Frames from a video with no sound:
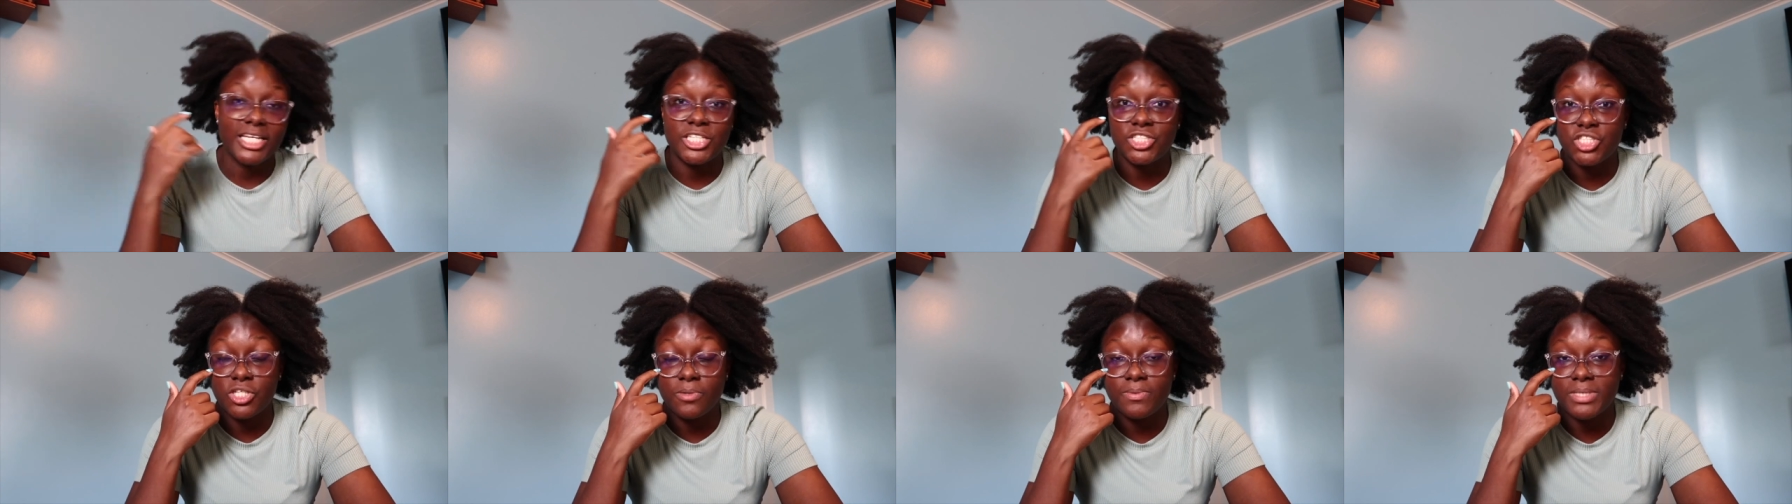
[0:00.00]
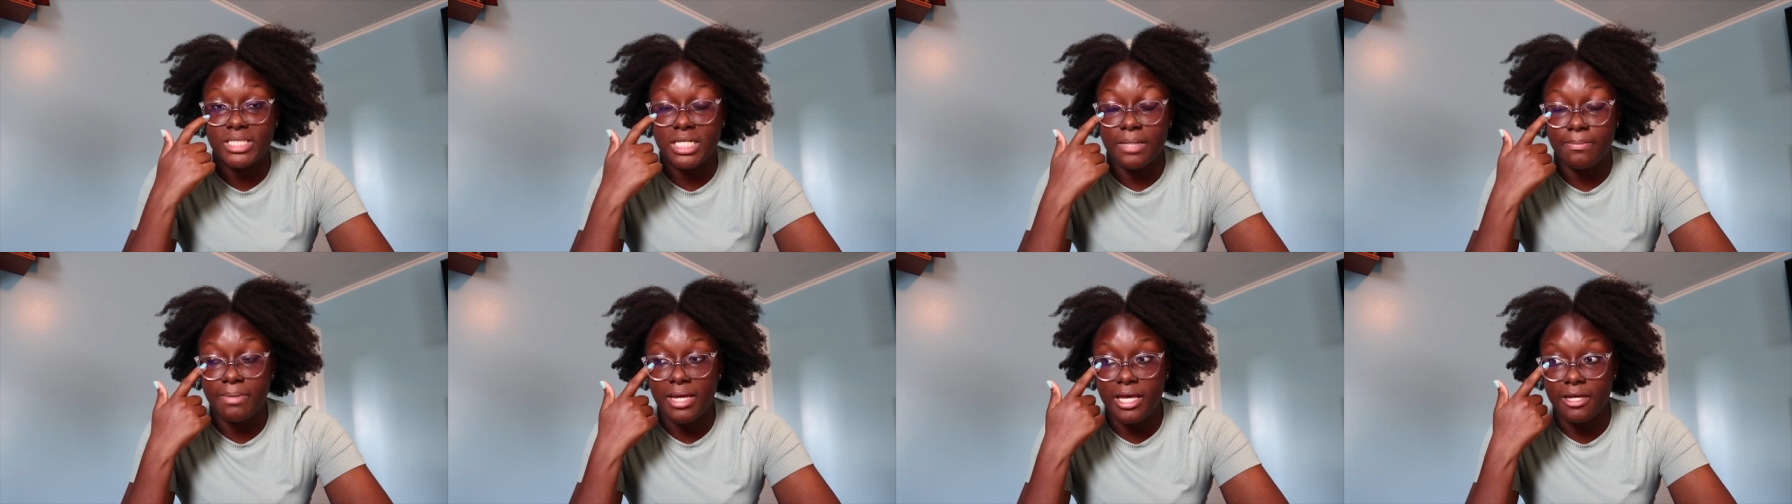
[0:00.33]
she
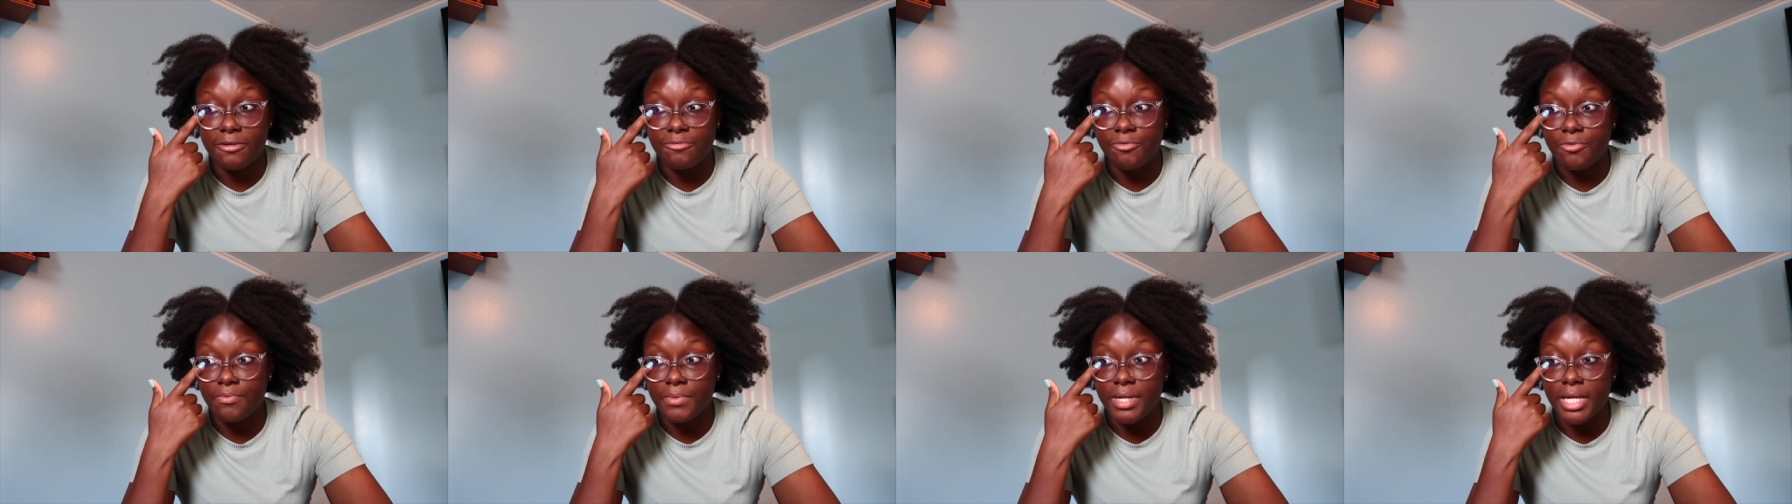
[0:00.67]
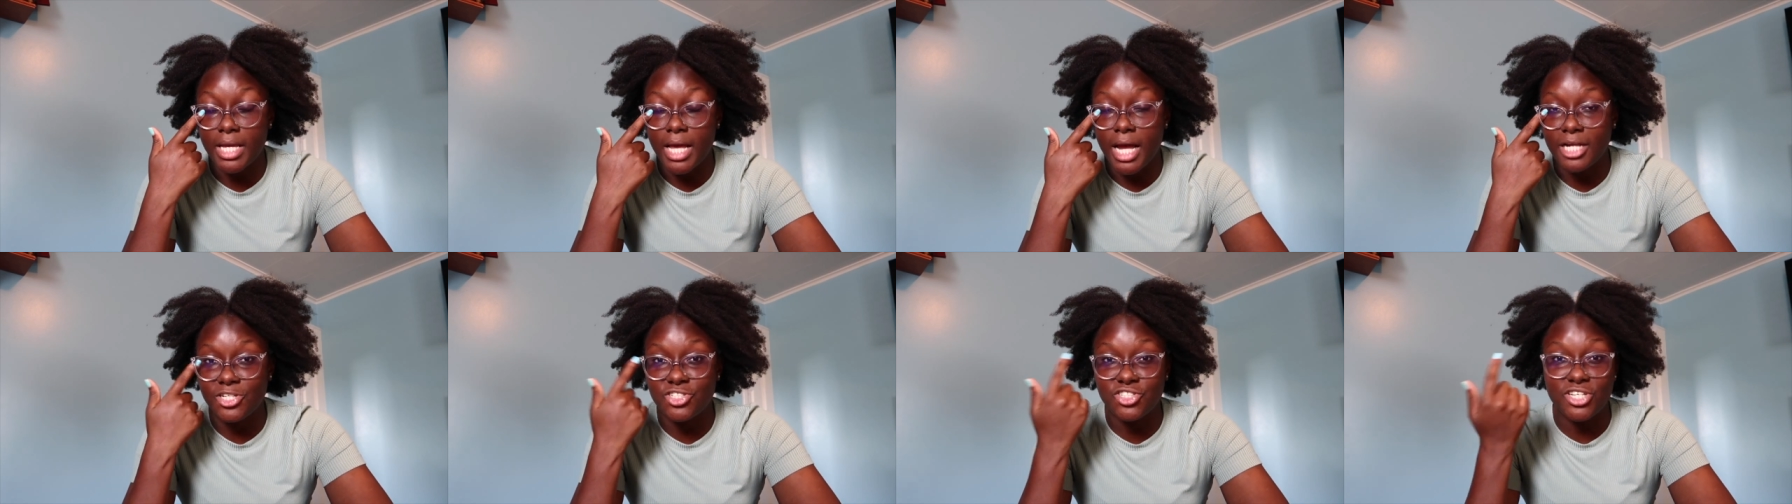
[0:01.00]
was gonna pay for
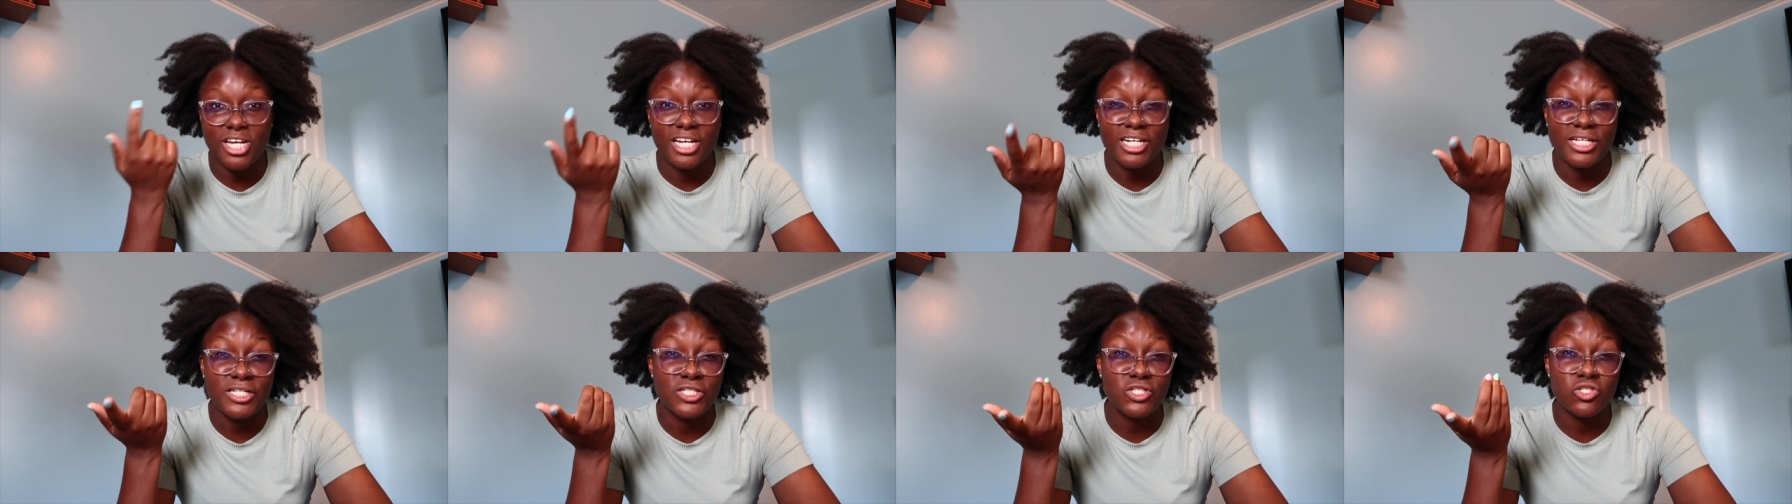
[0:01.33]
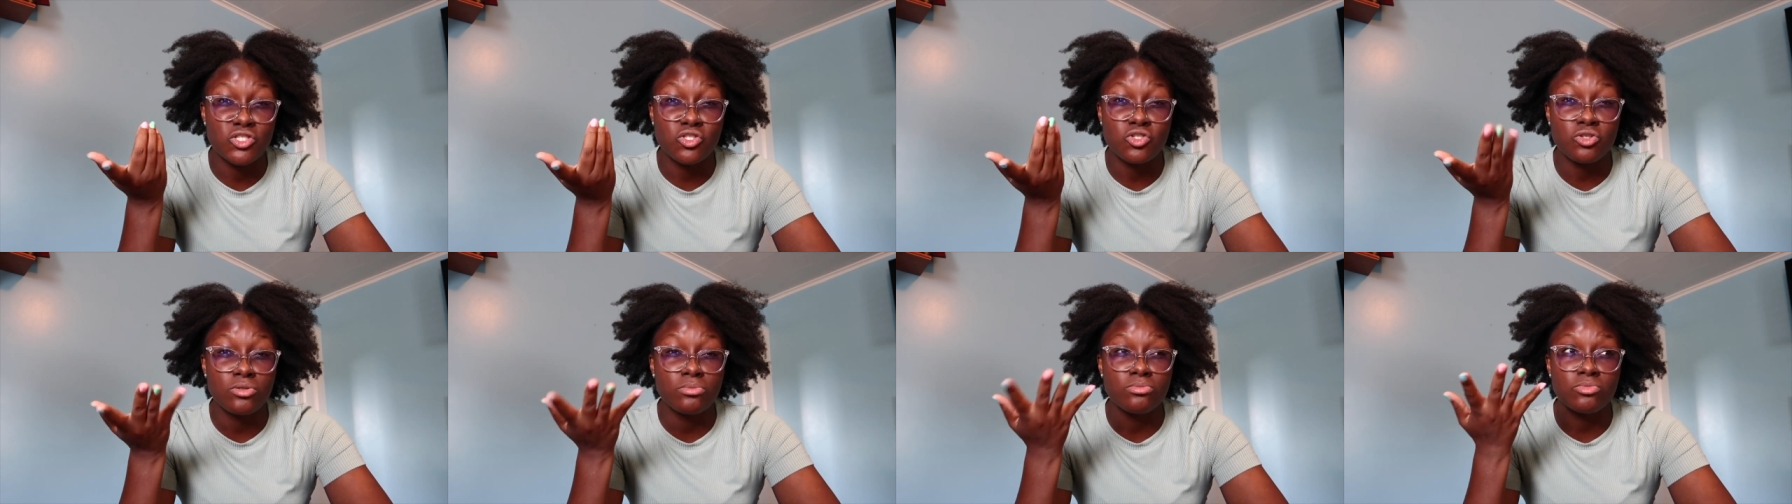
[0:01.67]
me. I just kind of
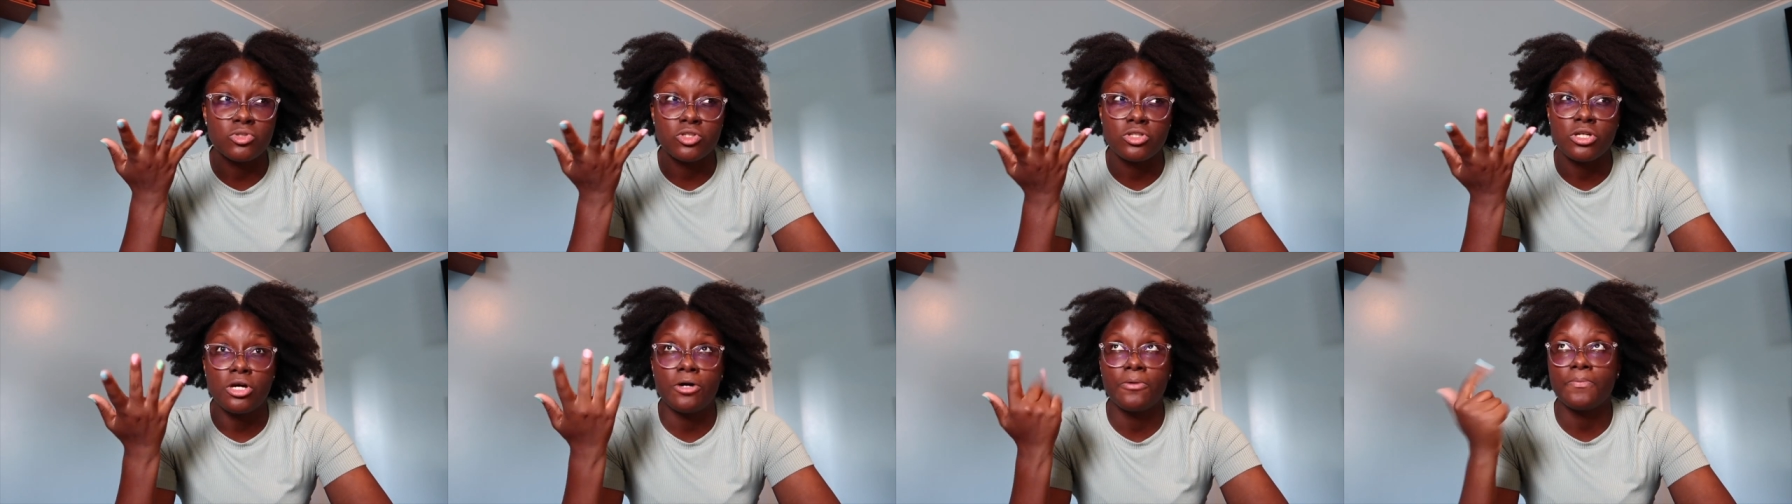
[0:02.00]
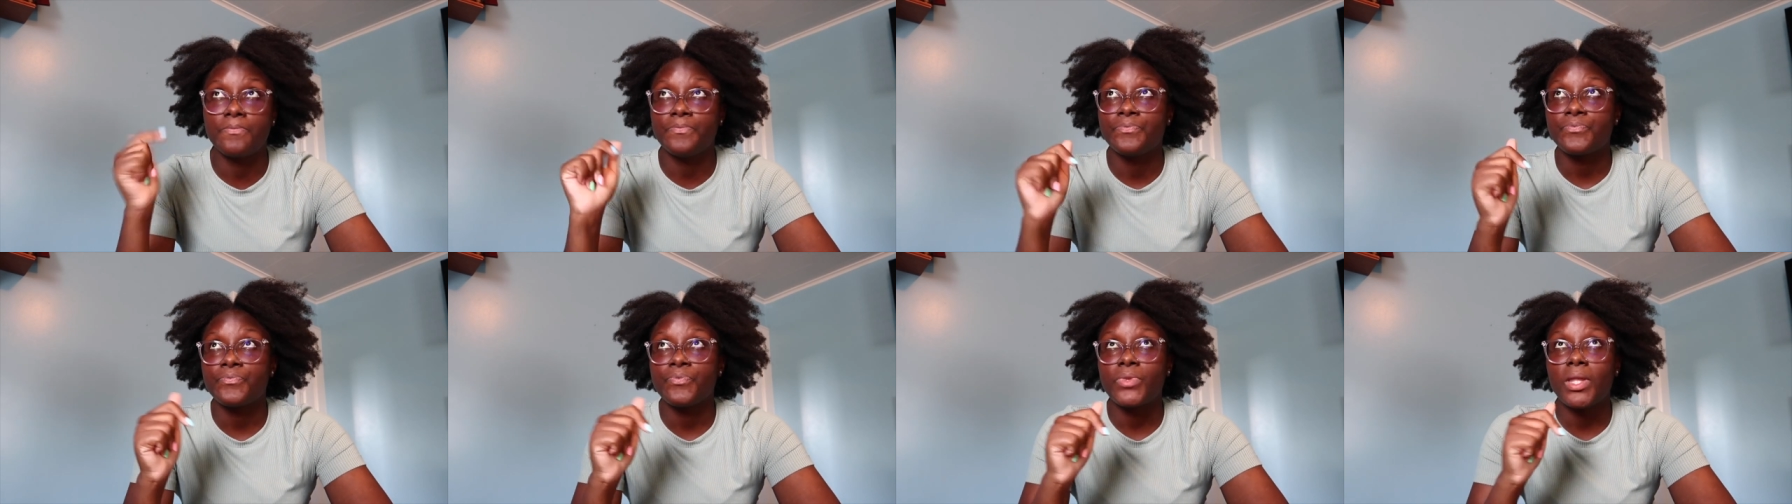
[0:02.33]
assumed, you know,
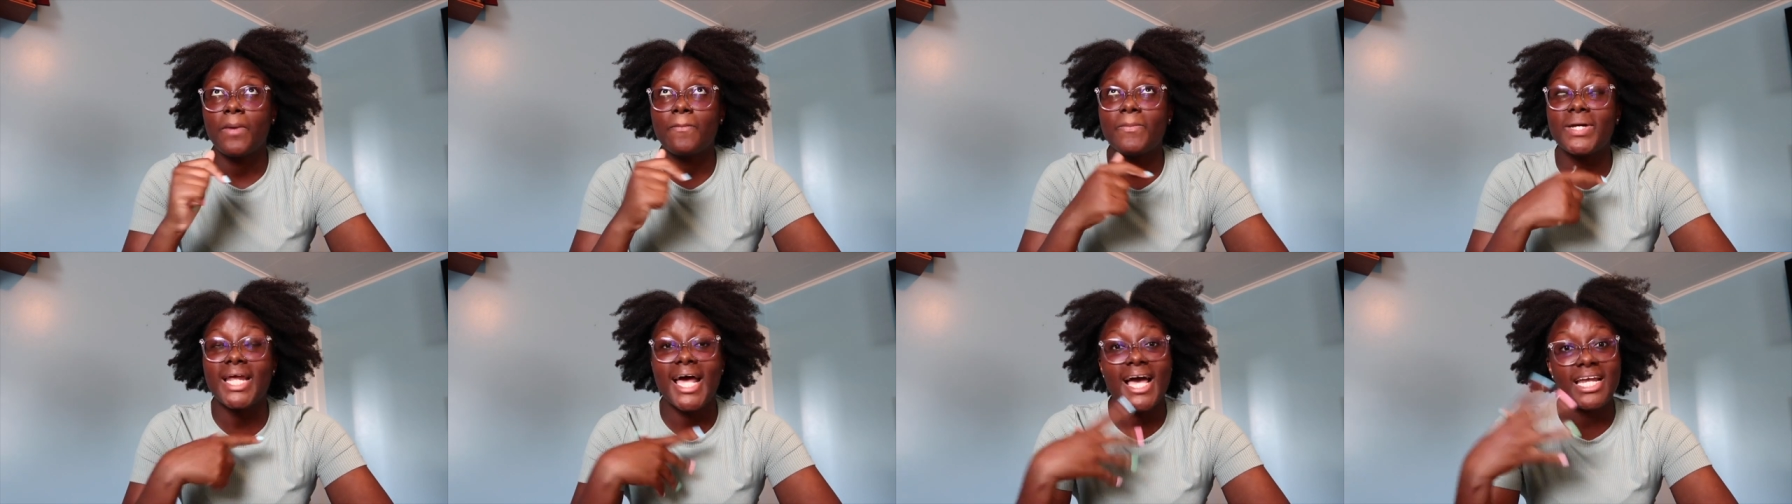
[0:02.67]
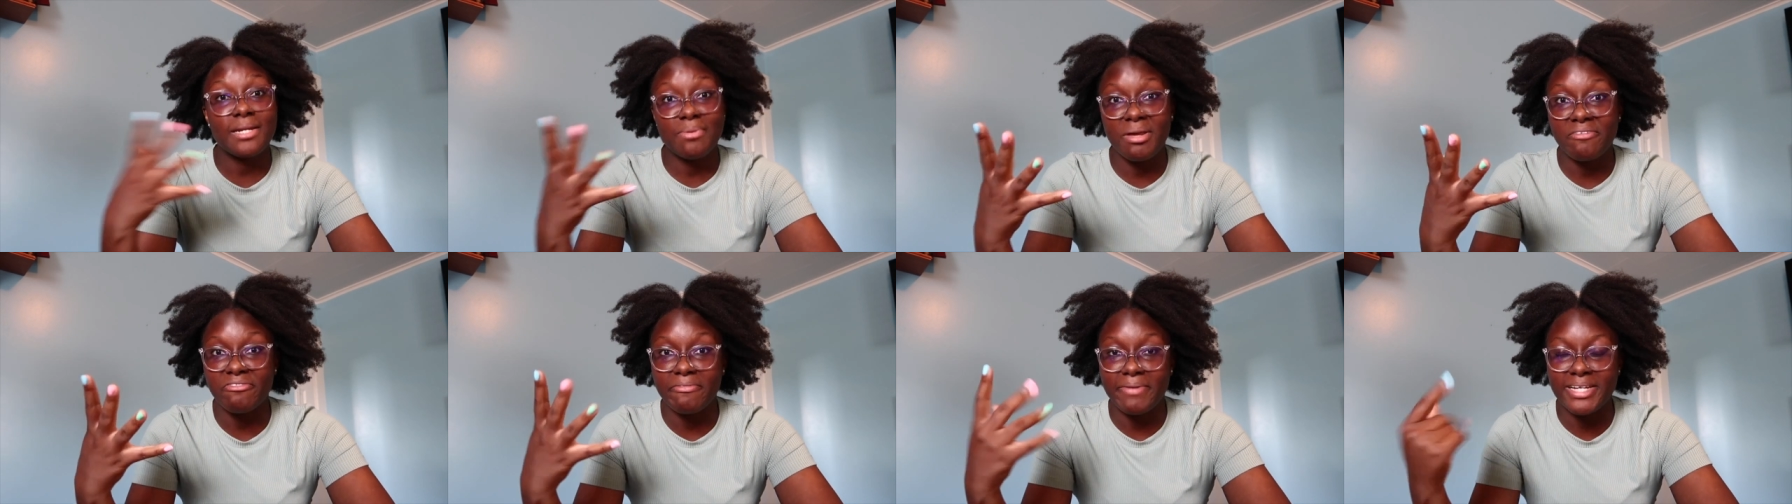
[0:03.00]
but I had
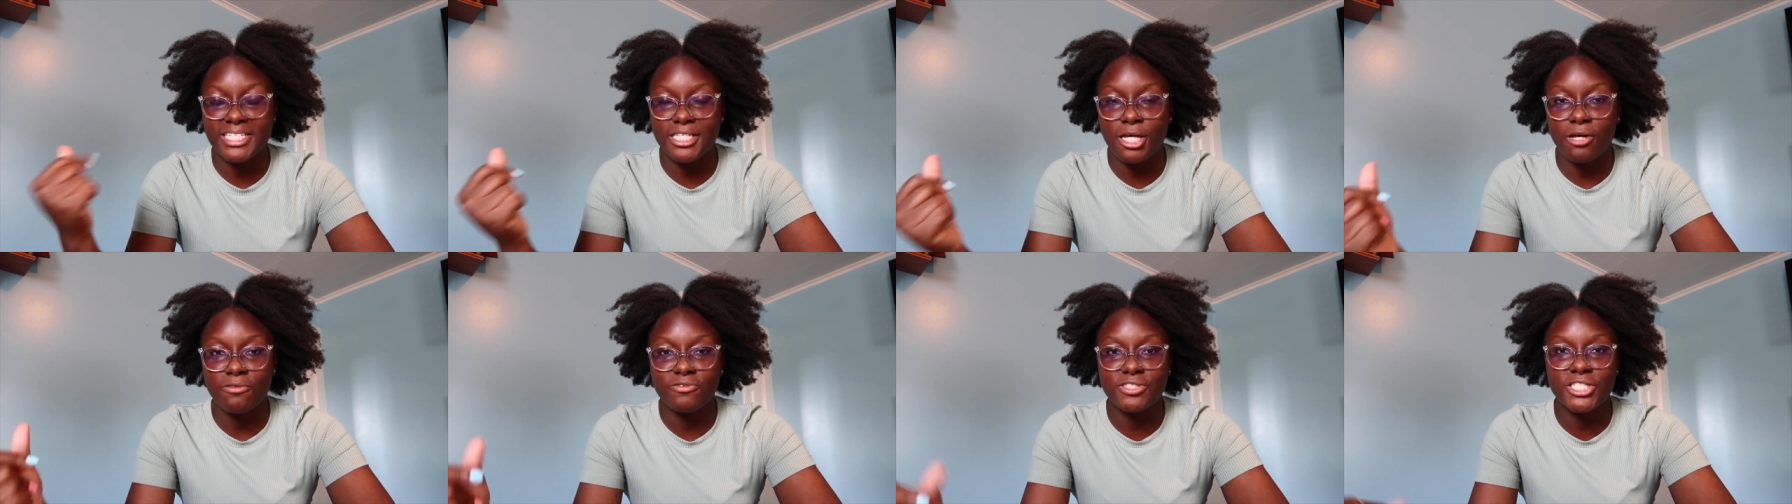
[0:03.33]
to pay for myself.